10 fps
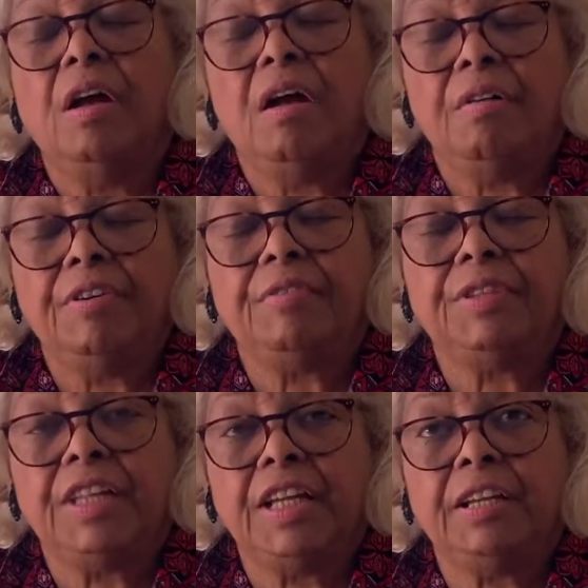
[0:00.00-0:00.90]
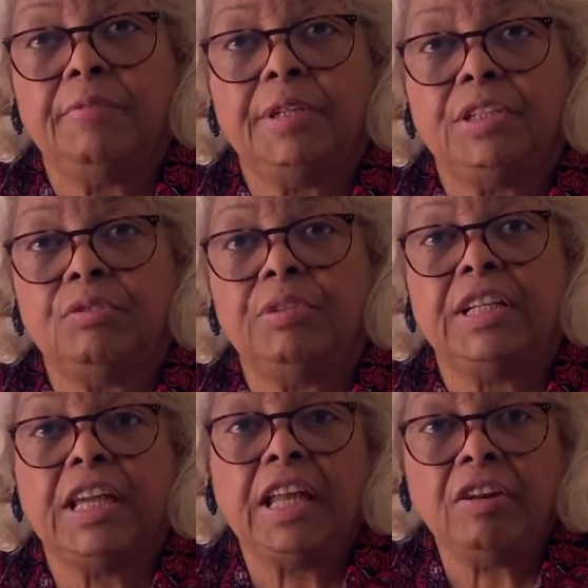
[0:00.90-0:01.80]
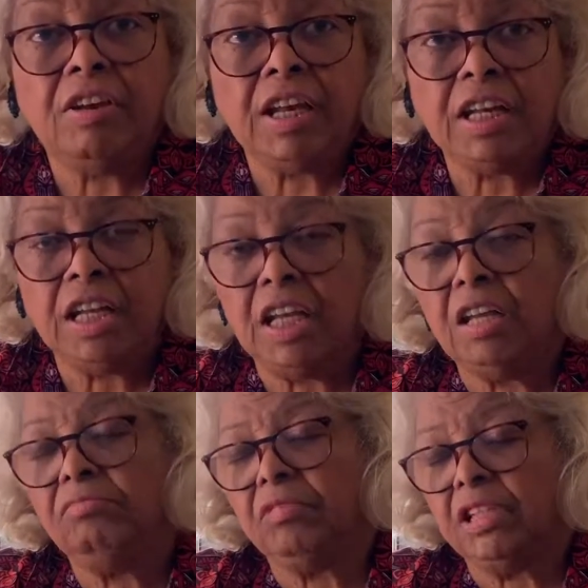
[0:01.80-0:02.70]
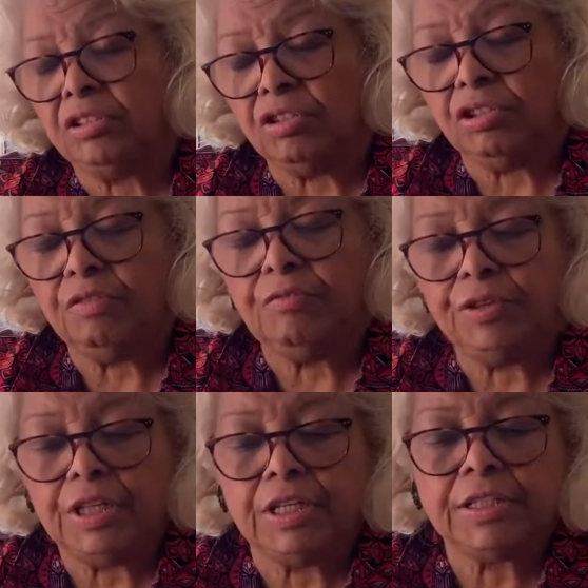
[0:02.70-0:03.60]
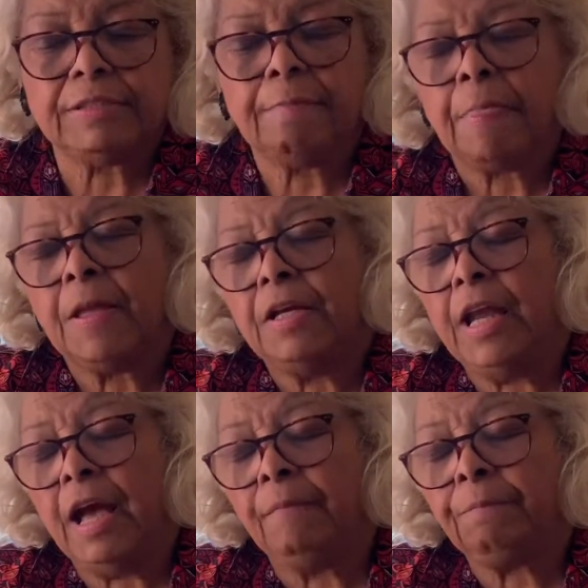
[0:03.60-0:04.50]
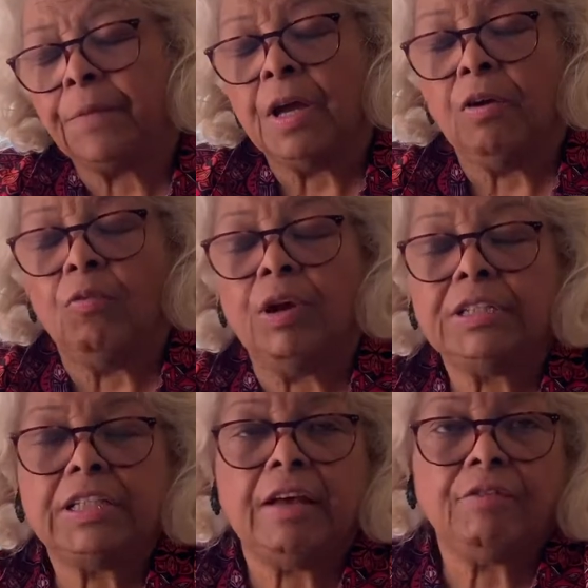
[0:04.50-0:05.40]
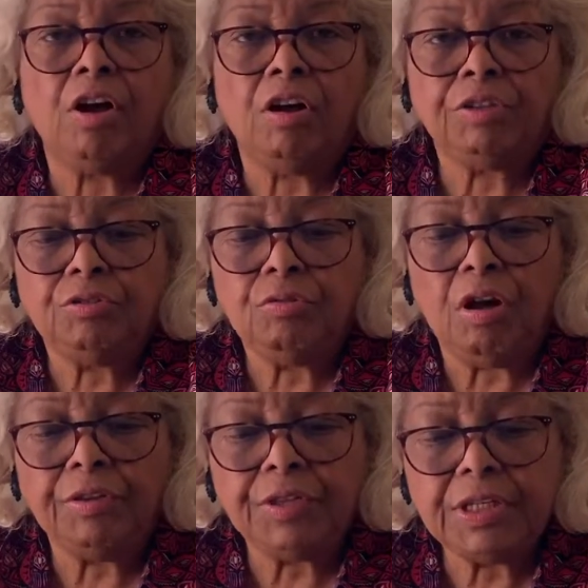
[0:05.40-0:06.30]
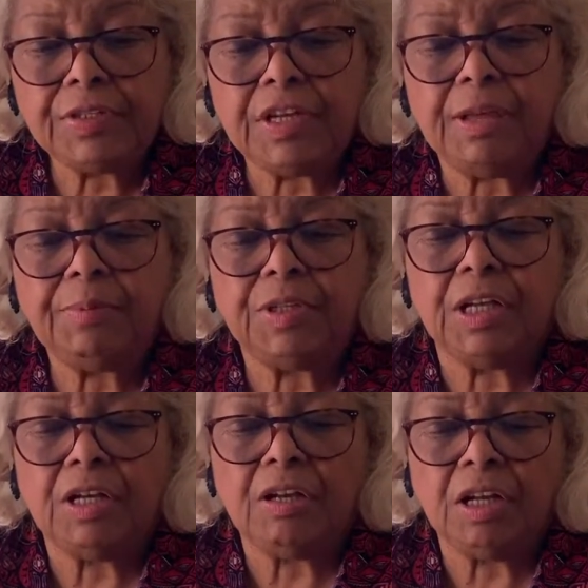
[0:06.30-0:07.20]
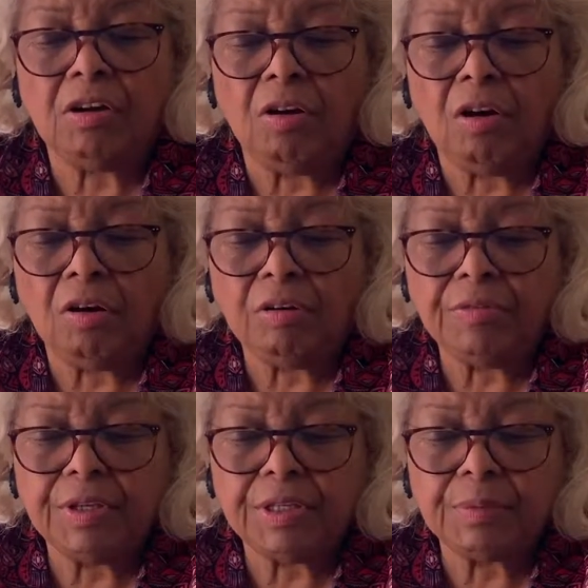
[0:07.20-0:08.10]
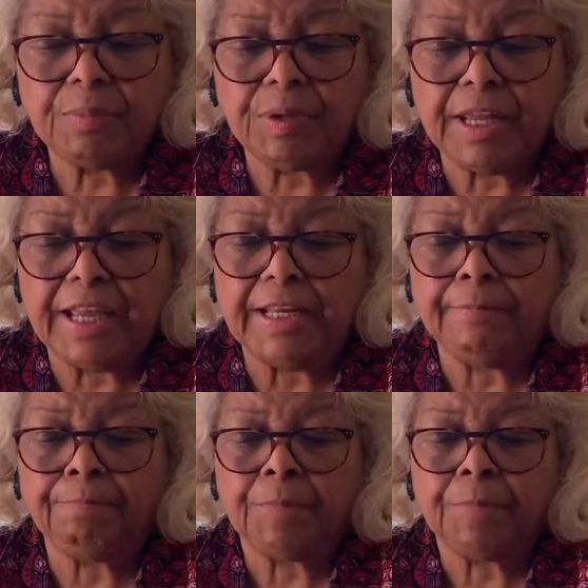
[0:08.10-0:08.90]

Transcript: everything that we do. And the internet, again, is good for this. Now, once I've gone through all these steps and done all of this planning,